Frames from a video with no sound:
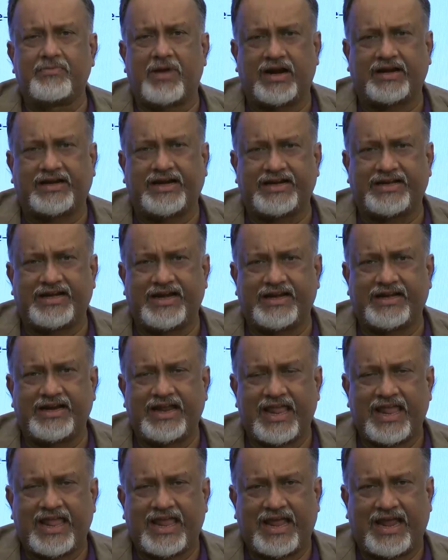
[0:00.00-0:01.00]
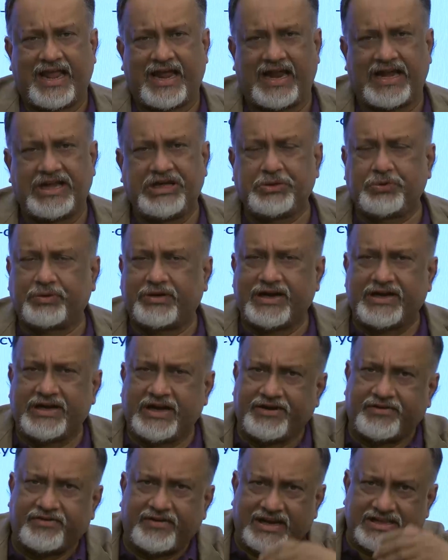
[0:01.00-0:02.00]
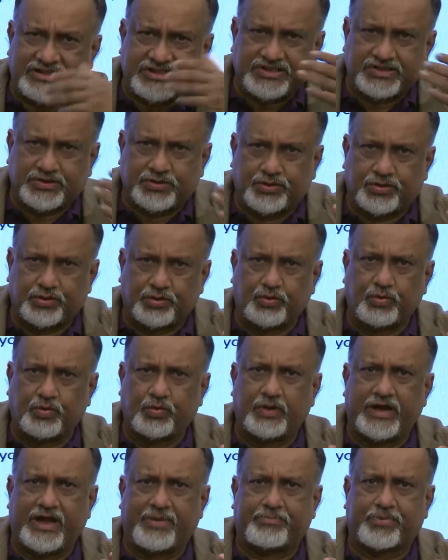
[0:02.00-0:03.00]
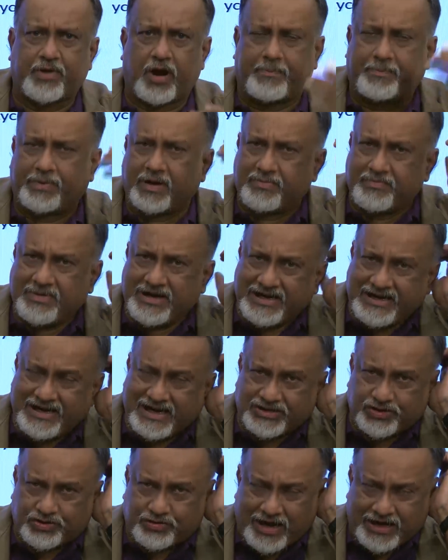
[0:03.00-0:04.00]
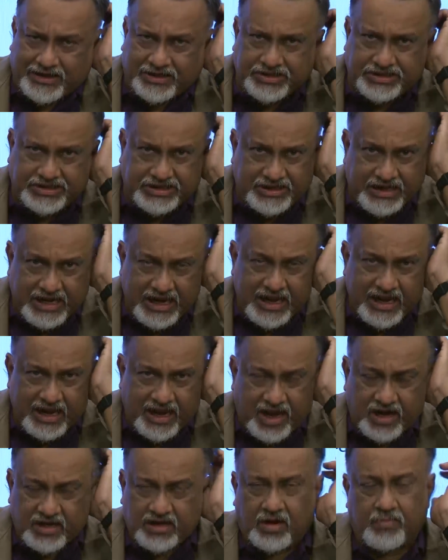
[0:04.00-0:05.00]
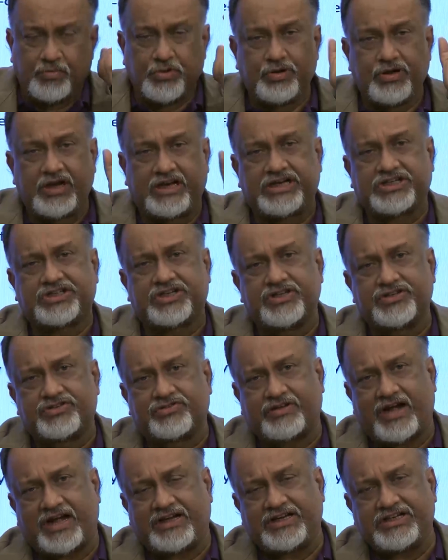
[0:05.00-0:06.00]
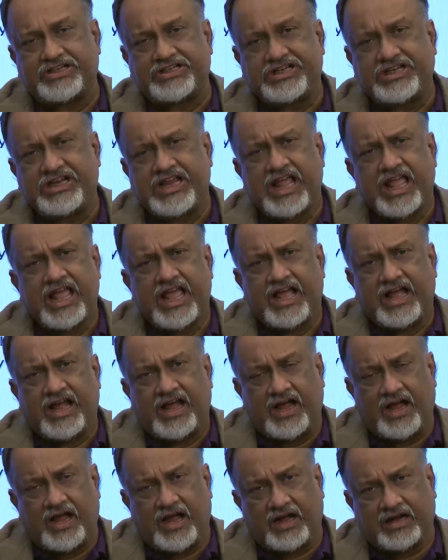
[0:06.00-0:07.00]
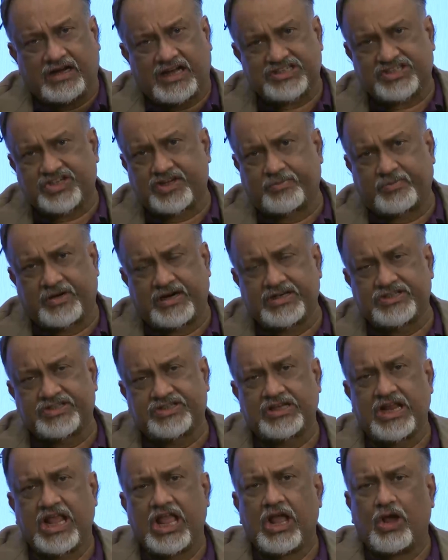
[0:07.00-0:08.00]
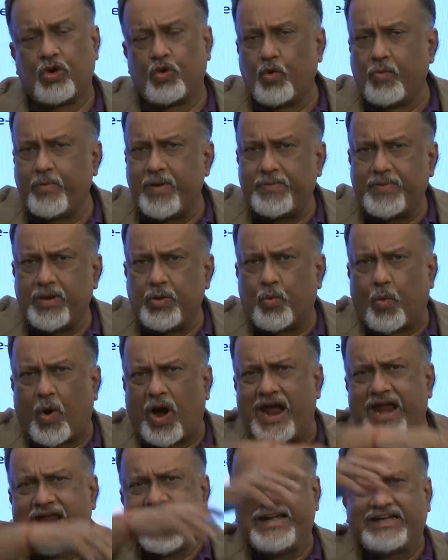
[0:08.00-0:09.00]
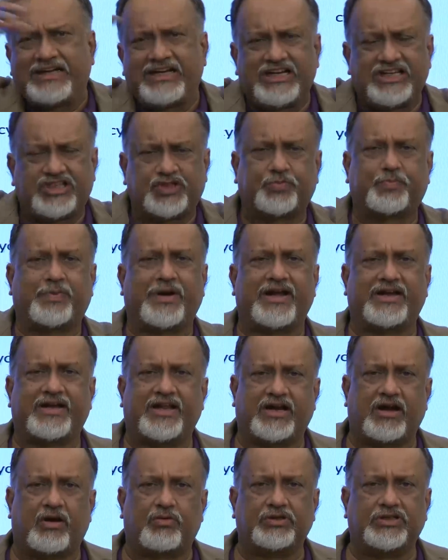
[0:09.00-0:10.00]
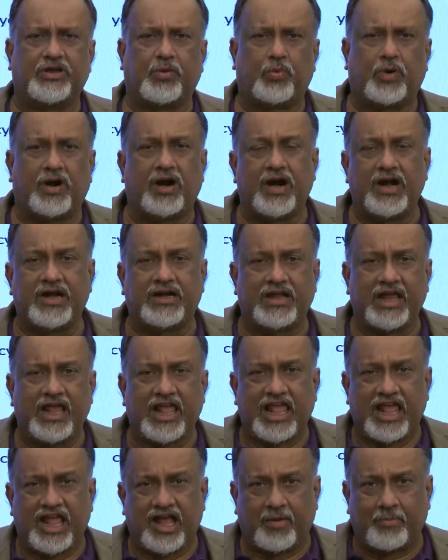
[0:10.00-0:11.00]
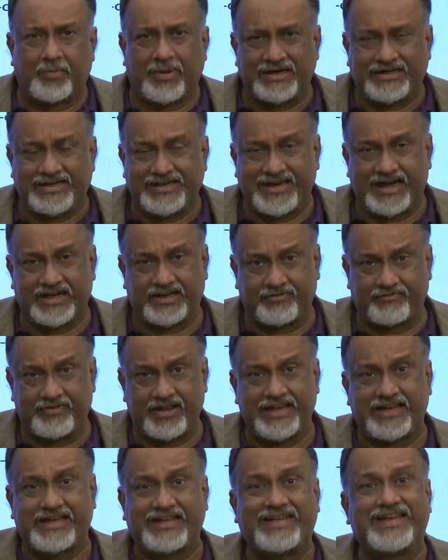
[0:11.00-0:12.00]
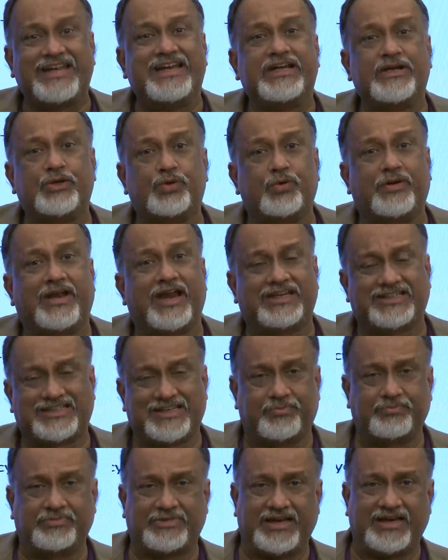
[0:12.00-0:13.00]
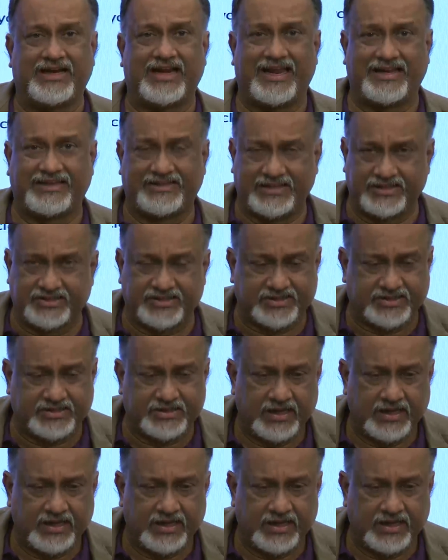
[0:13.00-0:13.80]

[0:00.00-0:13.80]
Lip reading: marketed, and you can address through a proper media strategy and communication strategy customers who may be widely spread around the world, but yet very keen to get something like this.